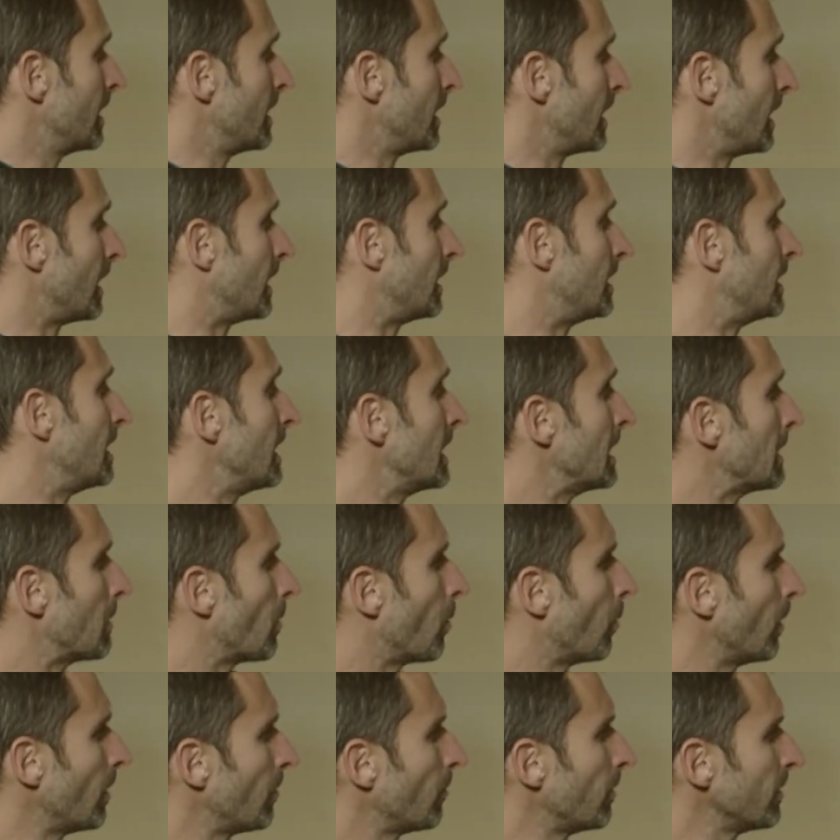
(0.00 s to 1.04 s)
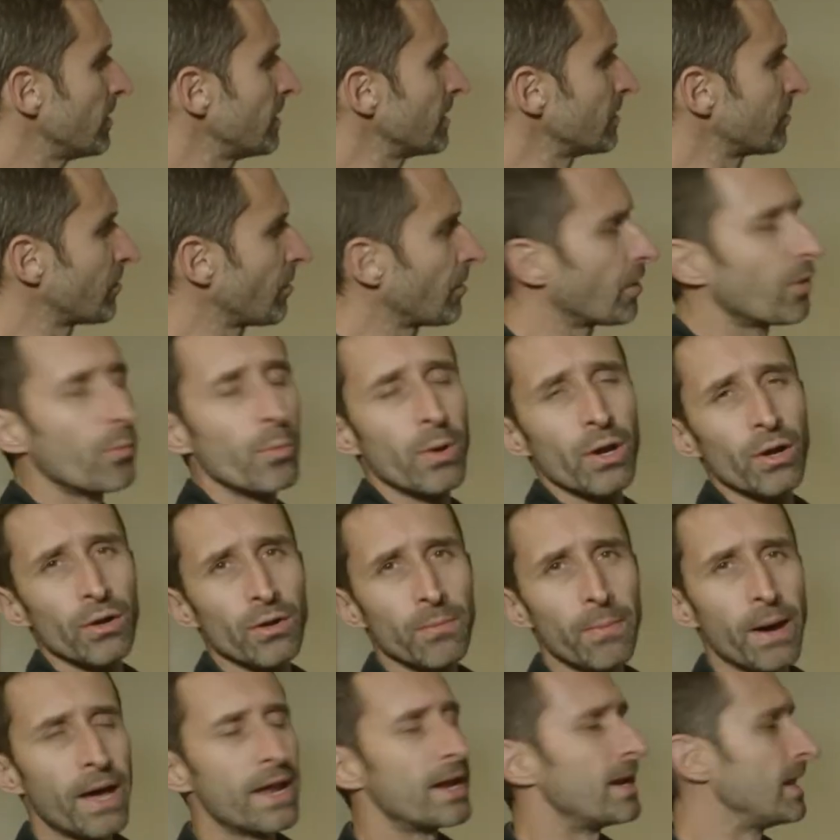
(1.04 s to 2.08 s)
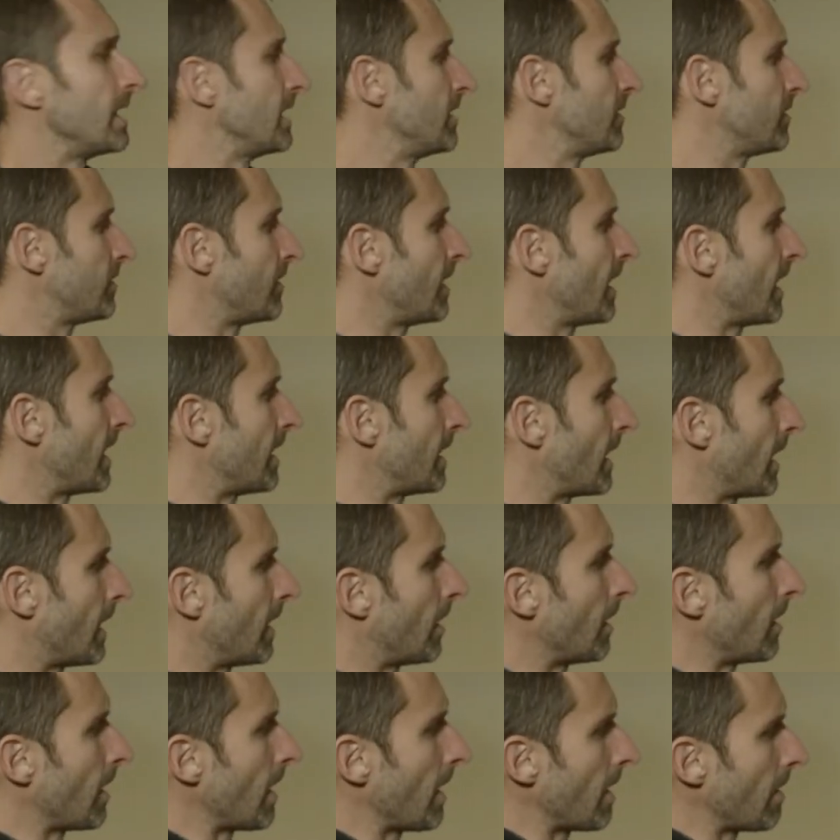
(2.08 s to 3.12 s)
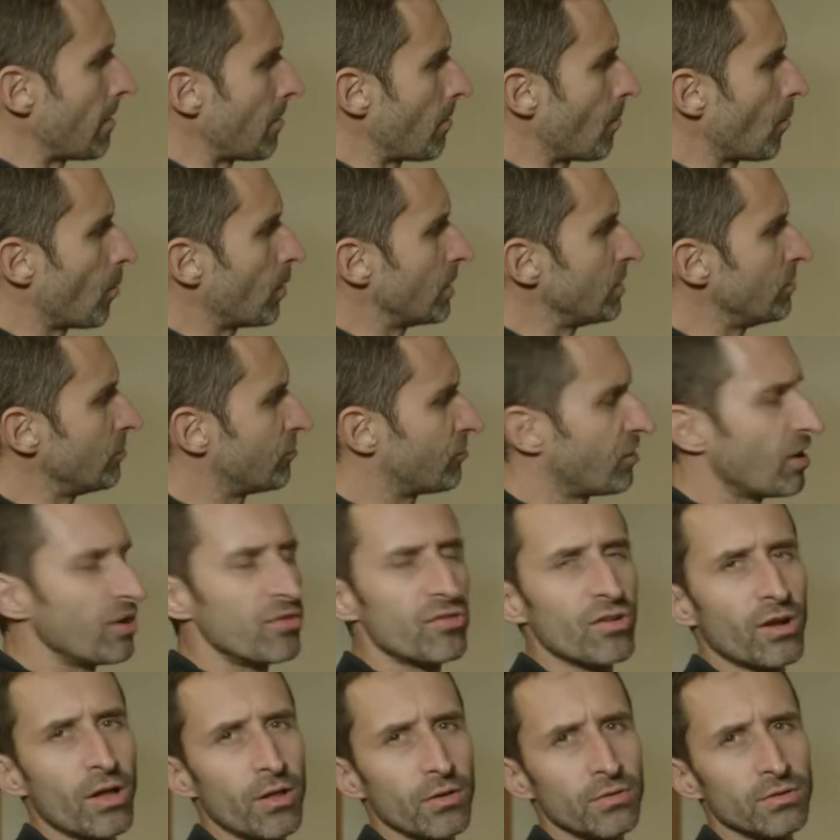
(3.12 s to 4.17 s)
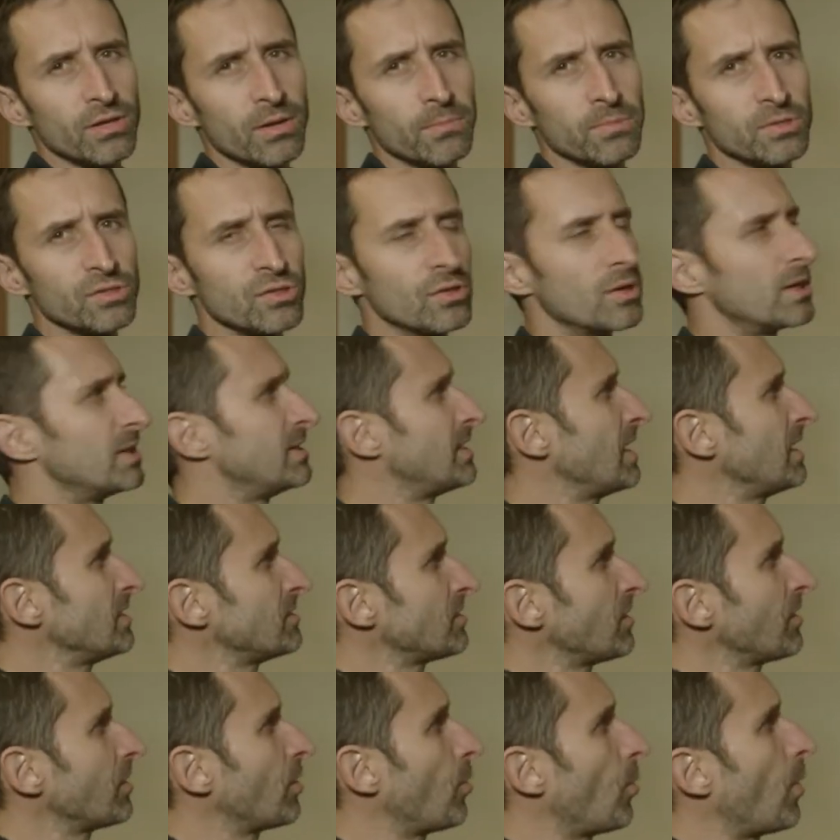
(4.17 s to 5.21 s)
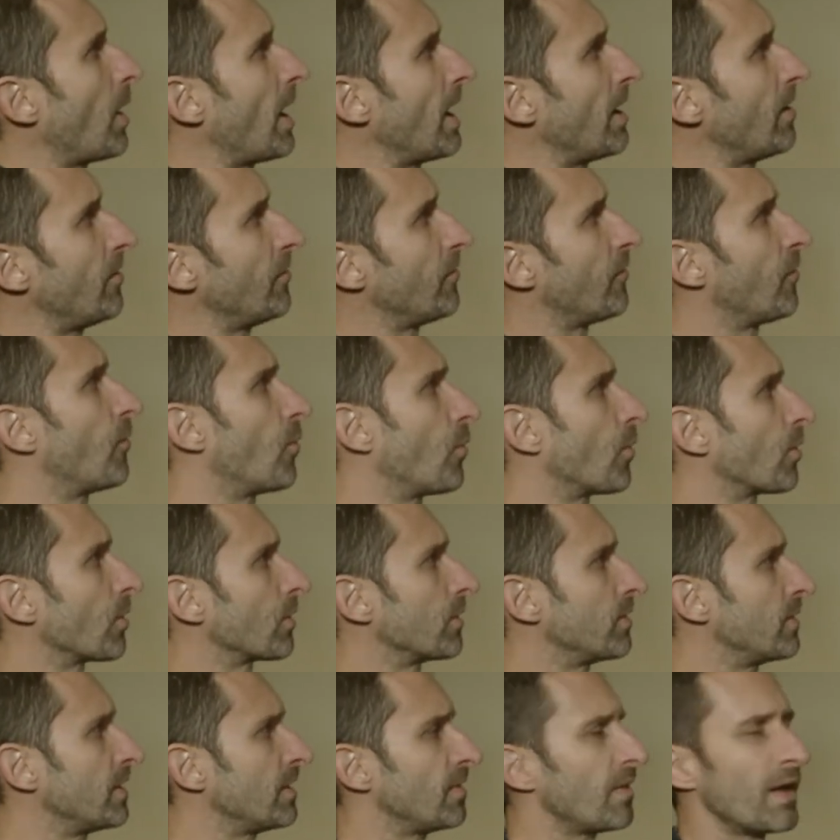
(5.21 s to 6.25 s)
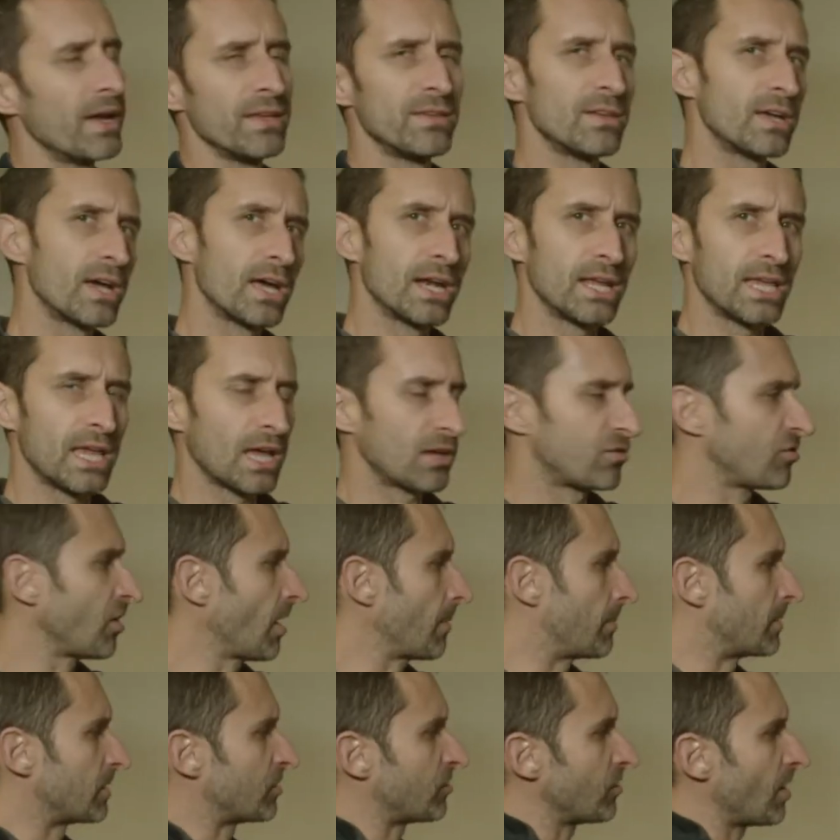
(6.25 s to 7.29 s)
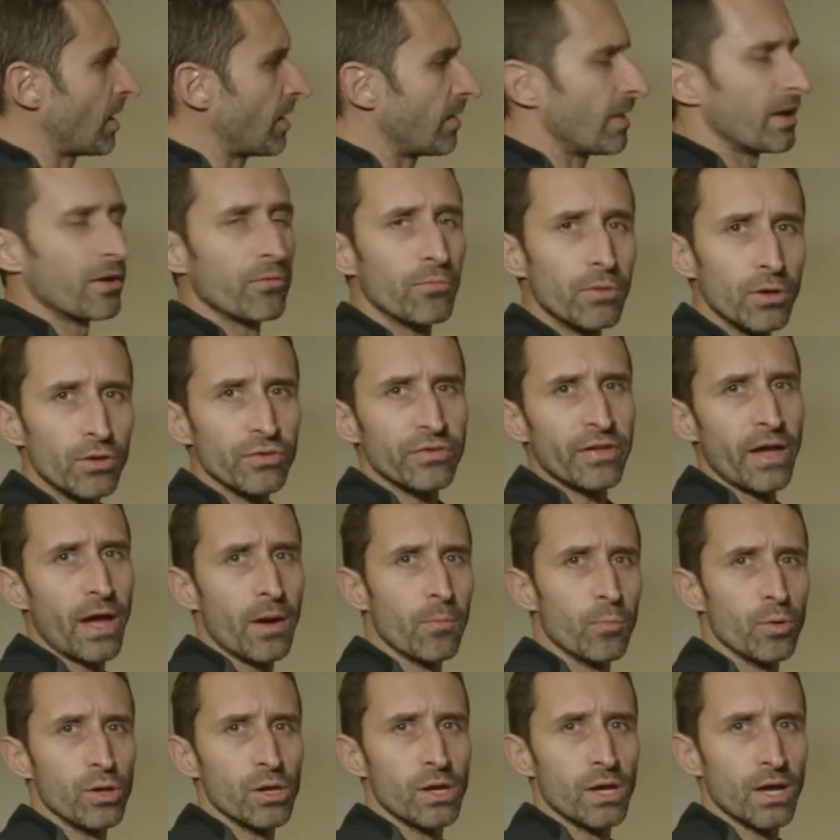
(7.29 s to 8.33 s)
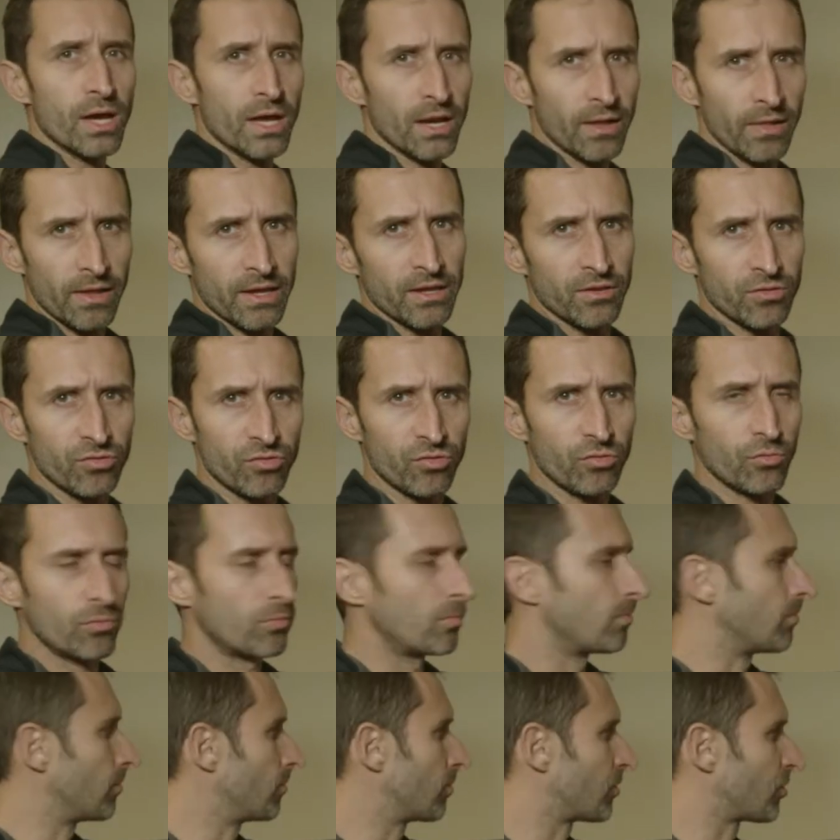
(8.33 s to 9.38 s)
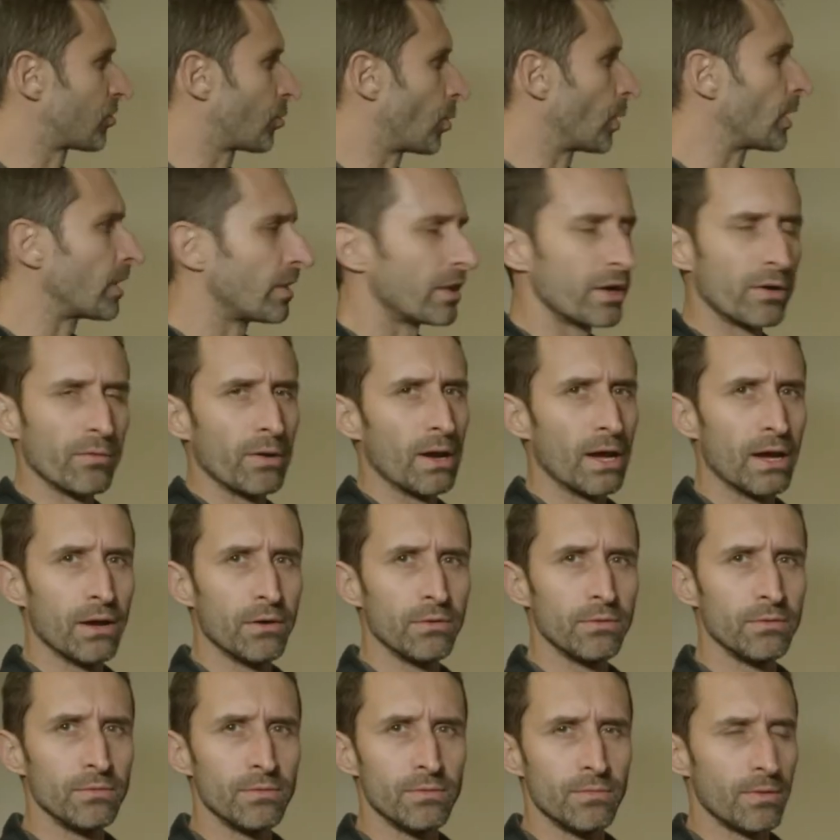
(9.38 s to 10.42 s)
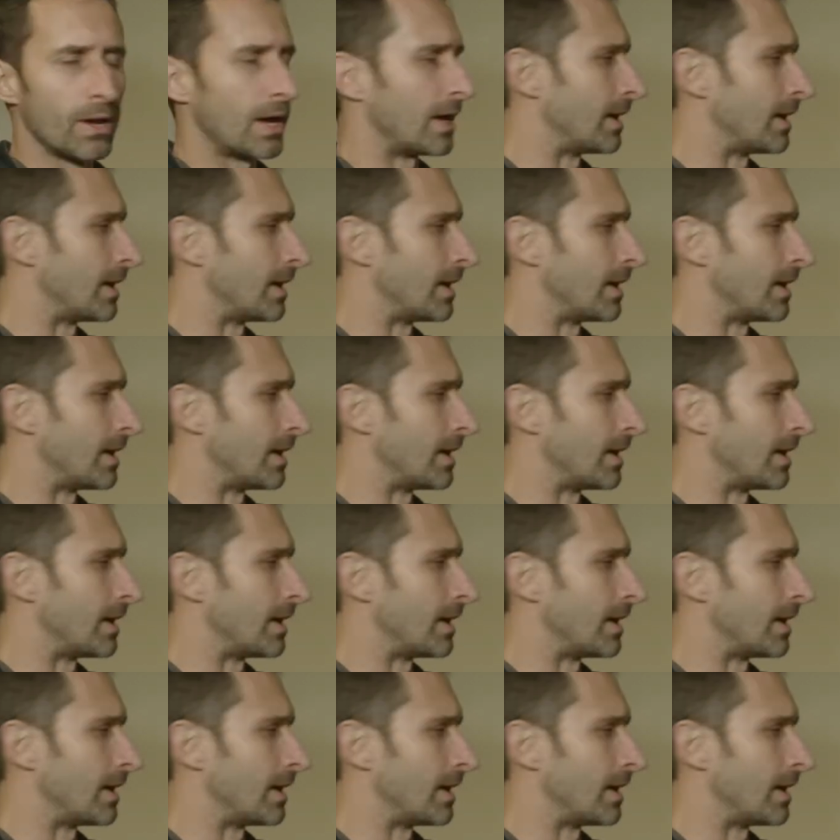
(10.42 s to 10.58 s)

And one thing that's a little weird about it is that when you change the color temperature, it takes a little while for the light to kind of catch up. It's not like real time where you can kind of like squiggle it around,